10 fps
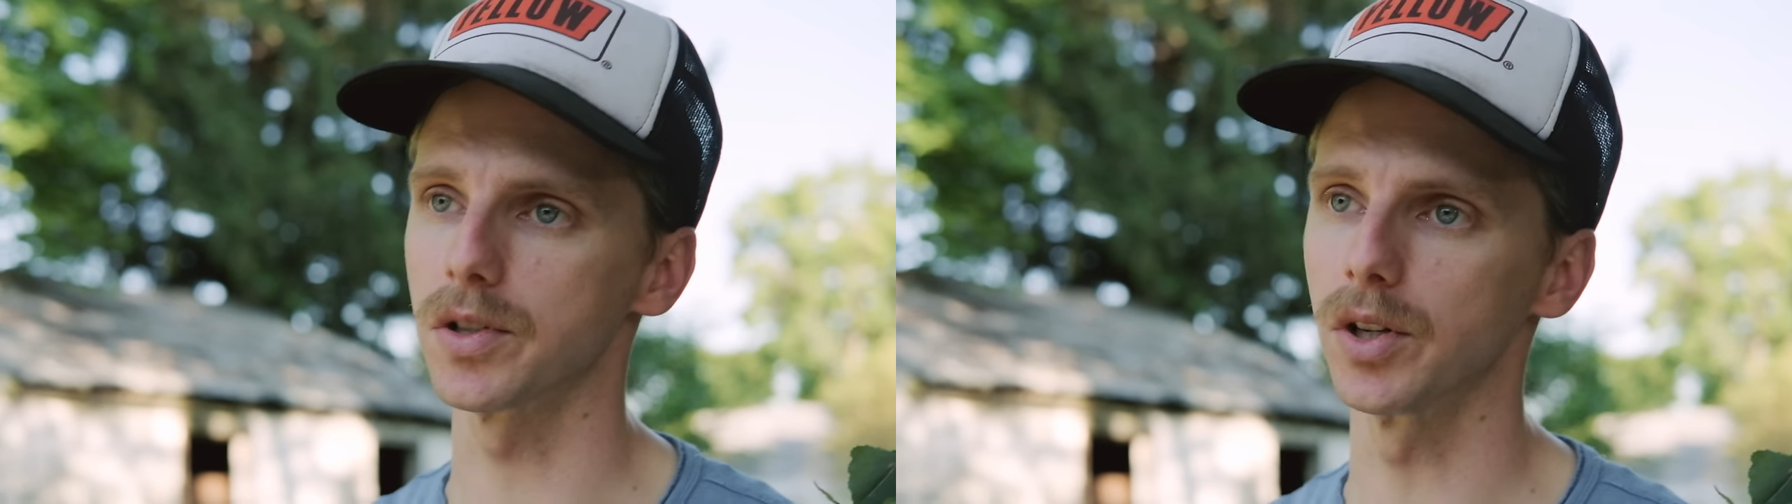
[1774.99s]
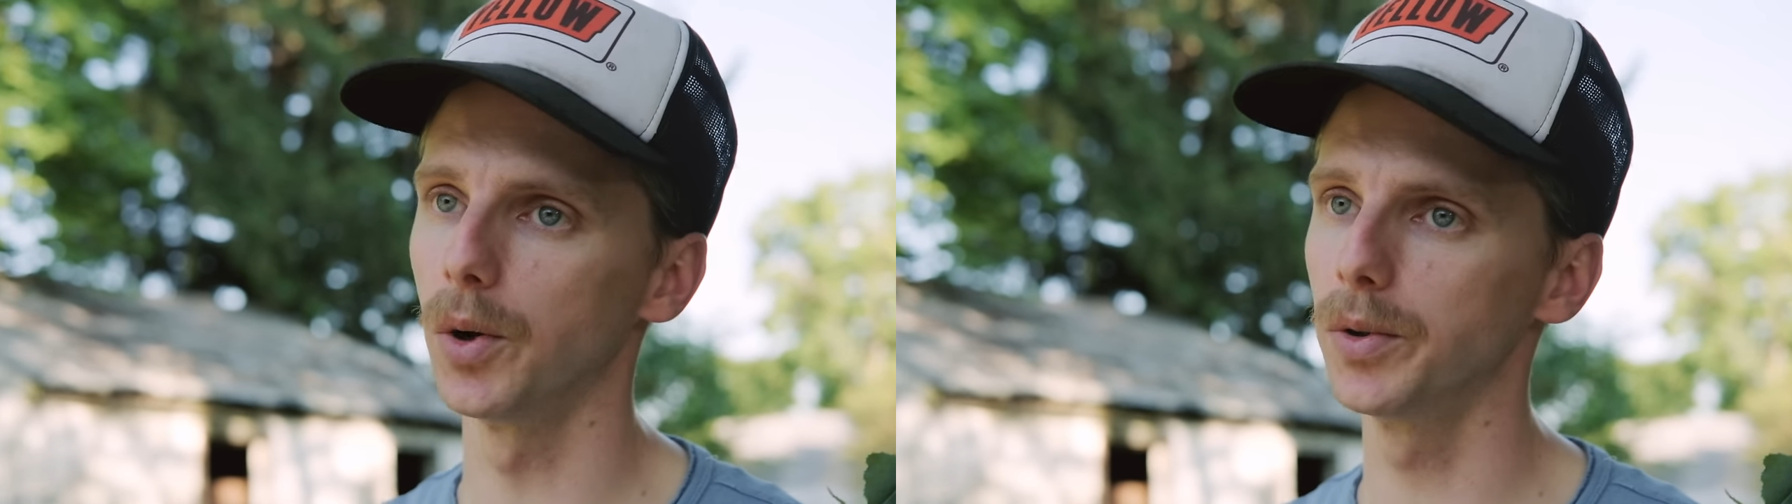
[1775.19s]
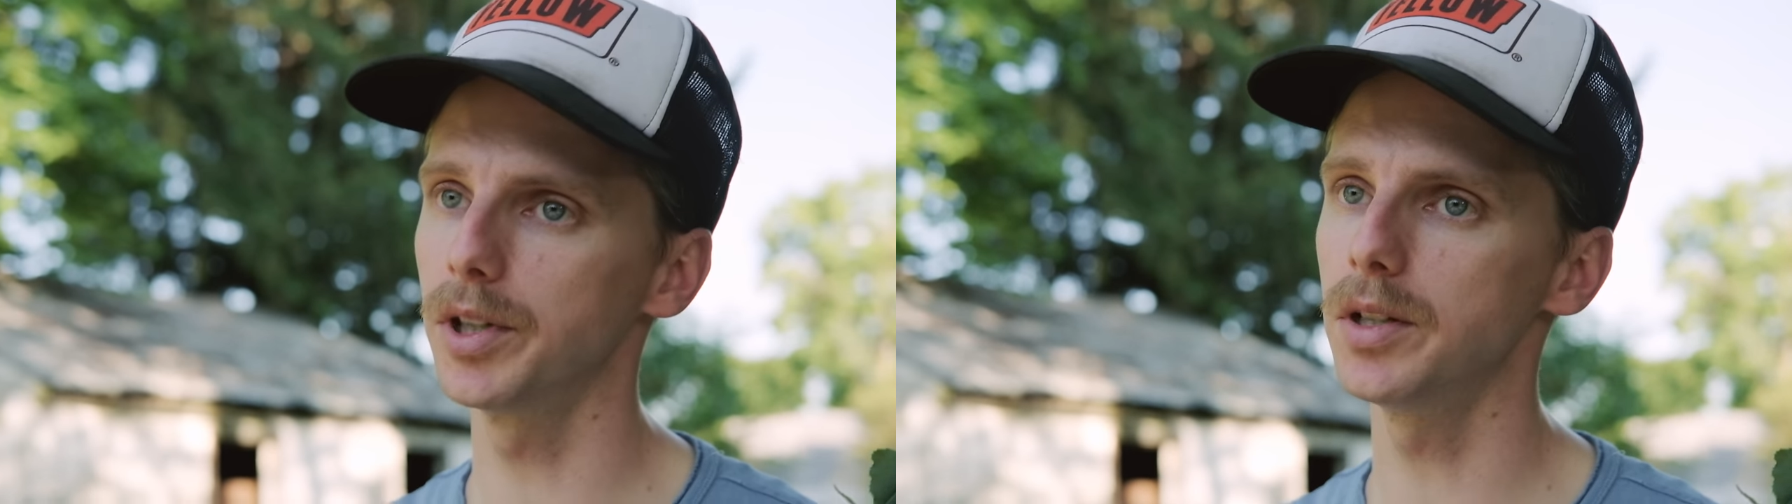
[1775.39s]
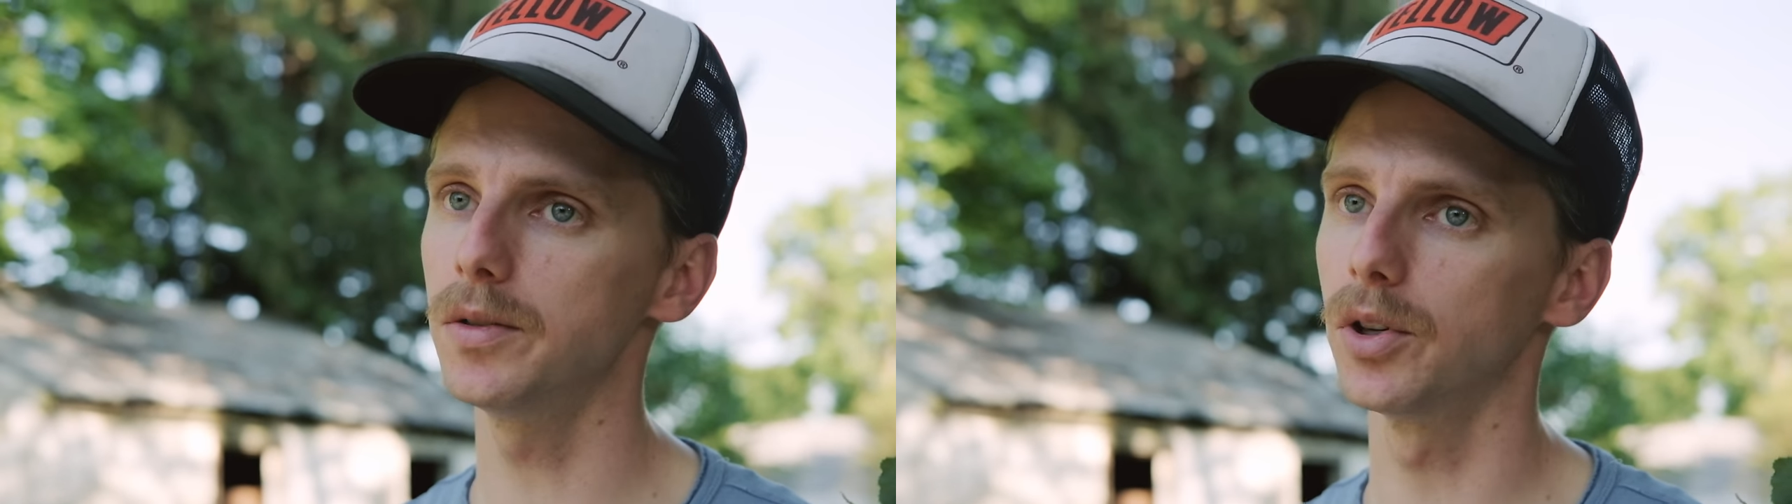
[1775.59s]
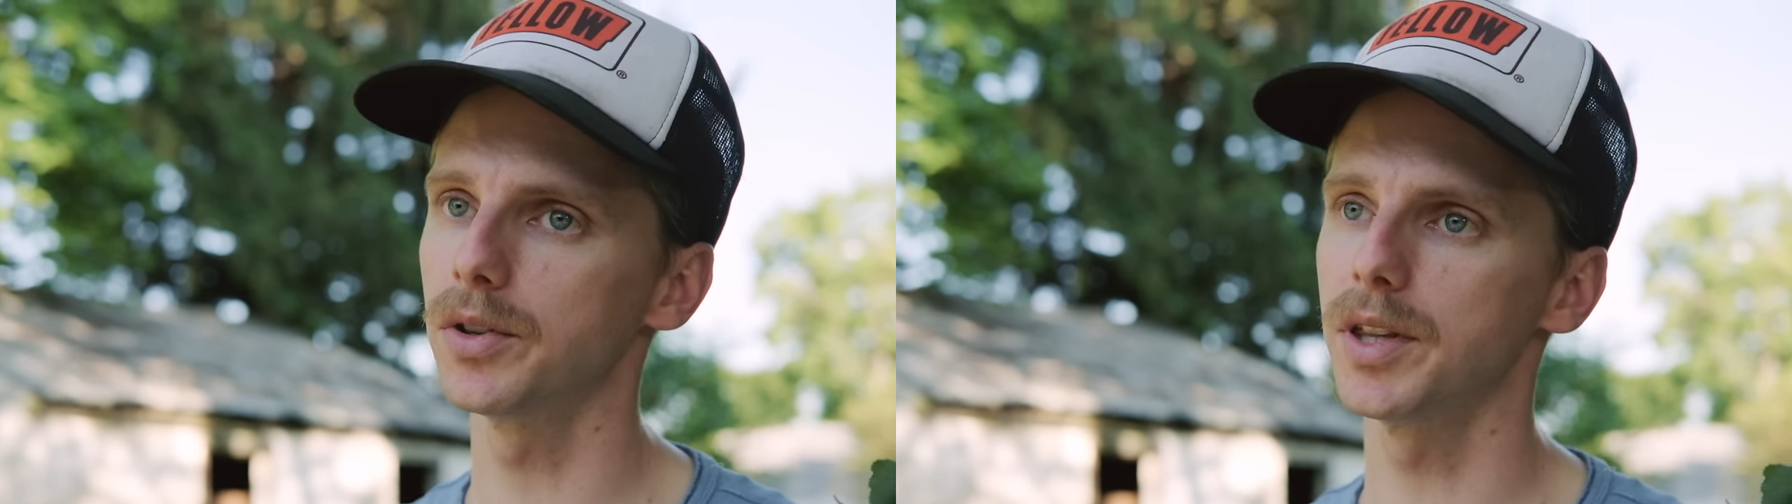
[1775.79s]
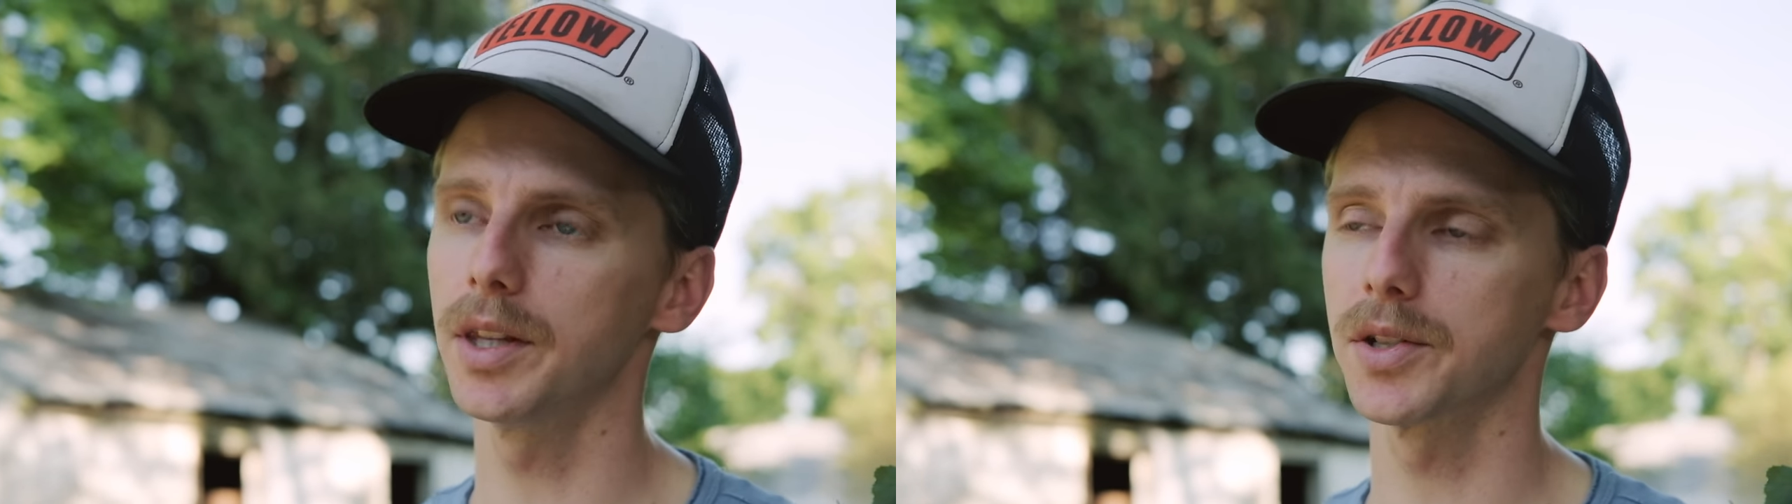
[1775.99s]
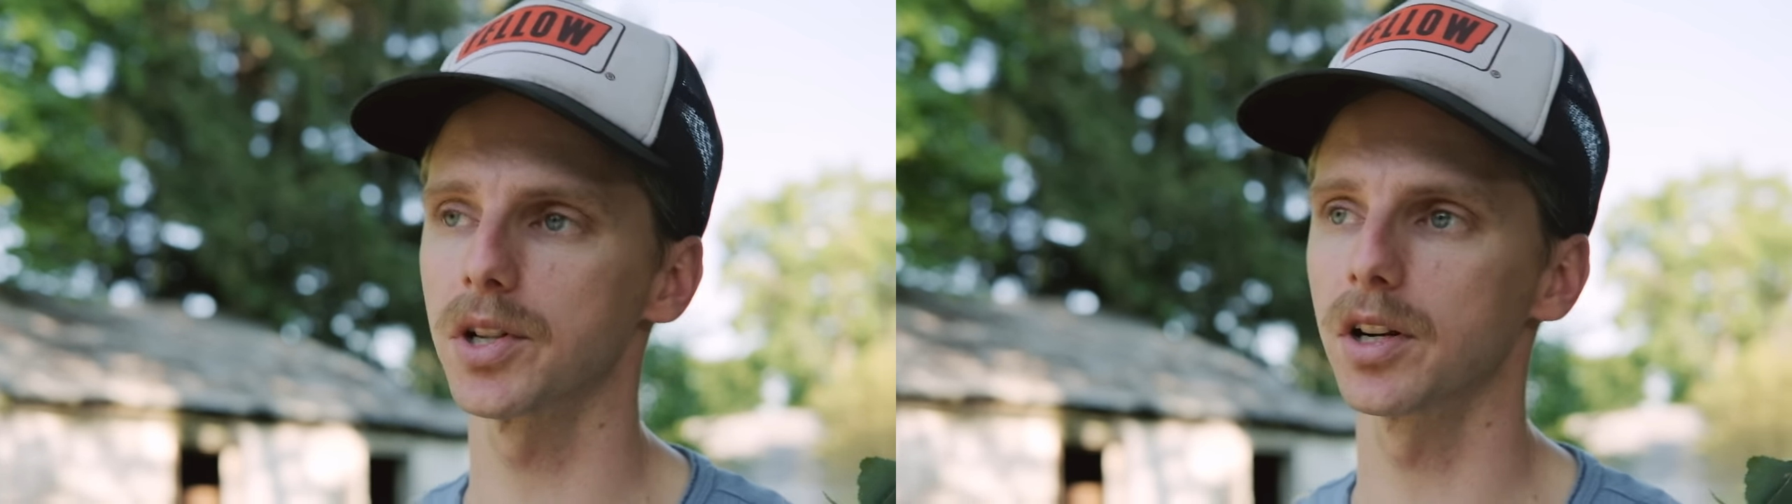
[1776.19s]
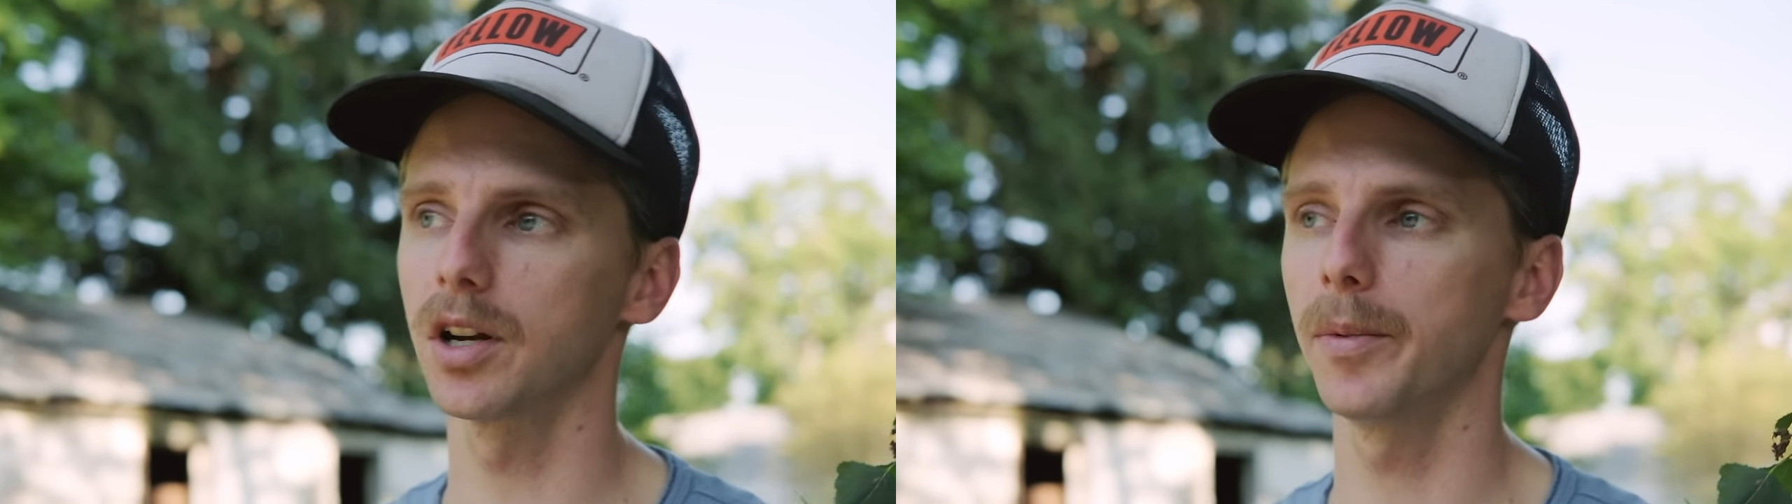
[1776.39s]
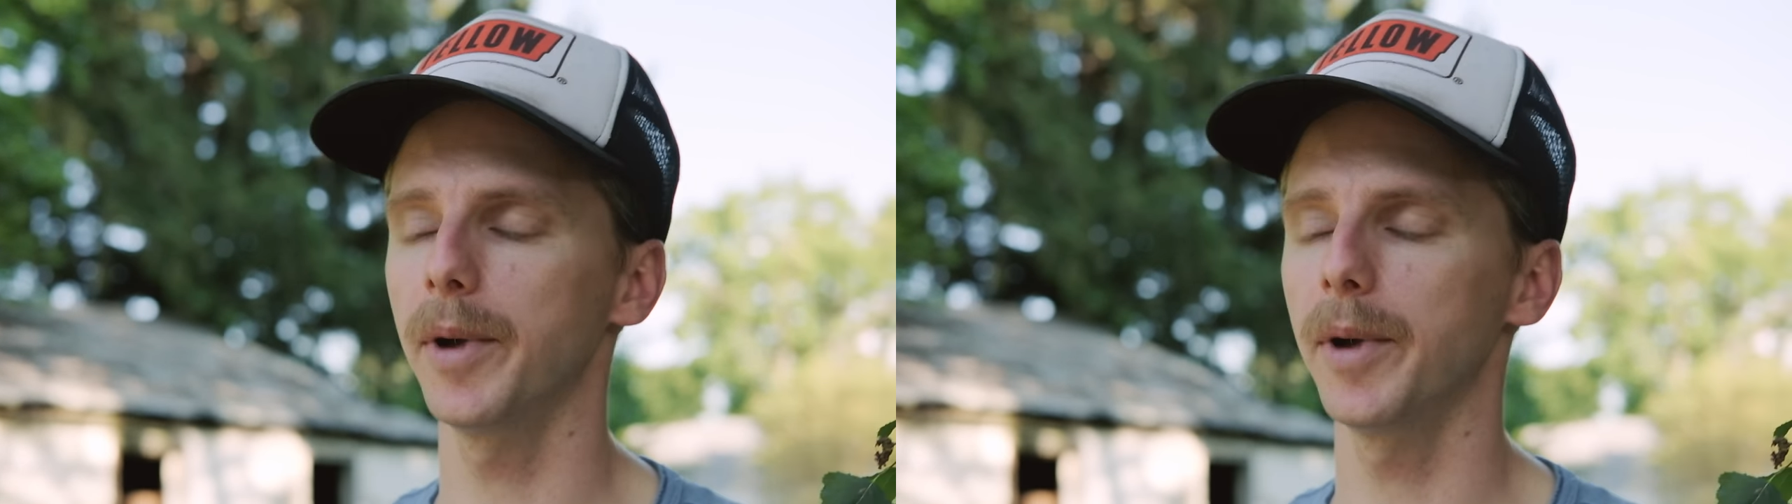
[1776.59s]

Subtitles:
the only good thing that's going to come